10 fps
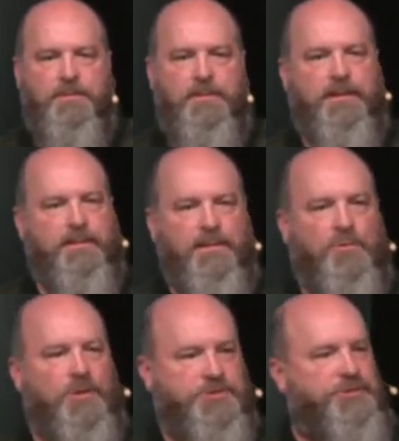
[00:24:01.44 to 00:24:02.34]
and then a
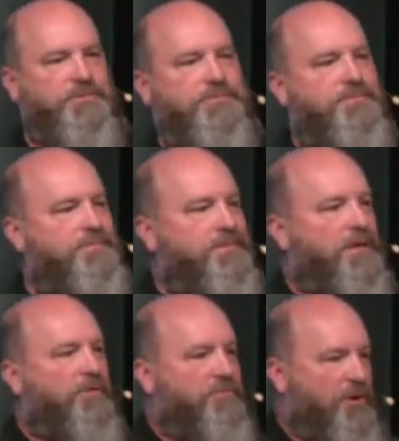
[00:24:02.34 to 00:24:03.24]
question
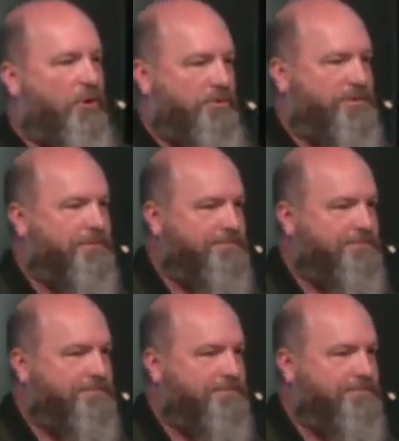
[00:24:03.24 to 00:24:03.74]
of the heart.